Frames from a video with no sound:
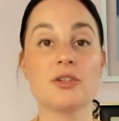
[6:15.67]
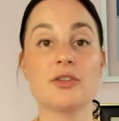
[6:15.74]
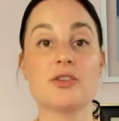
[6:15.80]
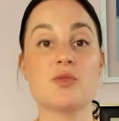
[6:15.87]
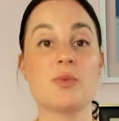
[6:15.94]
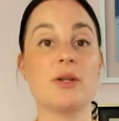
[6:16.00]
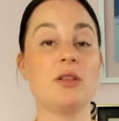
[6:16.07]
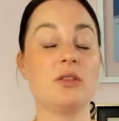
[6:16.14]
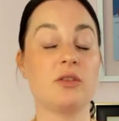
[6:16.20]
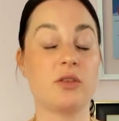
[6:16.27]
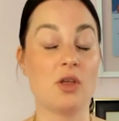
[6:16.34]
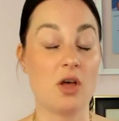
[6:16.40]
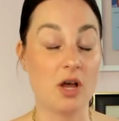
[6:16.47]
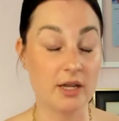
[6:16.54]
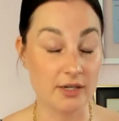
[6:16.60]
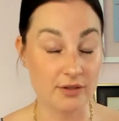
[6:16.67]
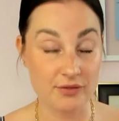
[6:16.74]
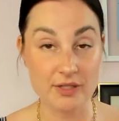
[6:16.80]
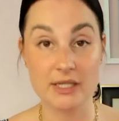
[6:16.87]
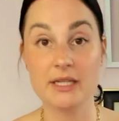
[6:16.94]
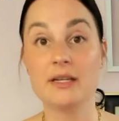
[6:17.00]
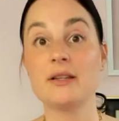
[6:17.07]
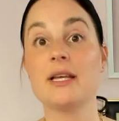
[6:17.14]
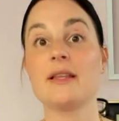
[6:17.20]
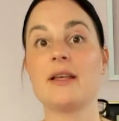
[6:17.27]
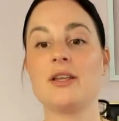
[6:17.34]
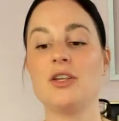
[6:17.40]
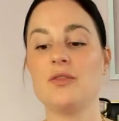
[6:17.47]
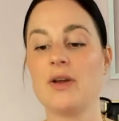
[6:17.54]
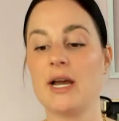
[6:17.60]
There's been a lot of healing that
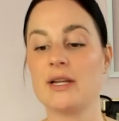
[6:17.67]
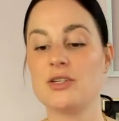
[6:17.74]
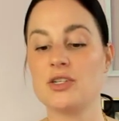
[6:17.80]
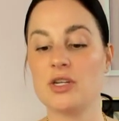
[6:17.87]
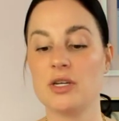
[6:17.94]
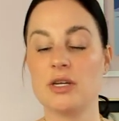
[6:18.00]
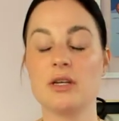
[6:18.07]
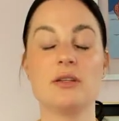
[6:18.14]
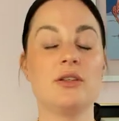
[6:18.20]
you've had to,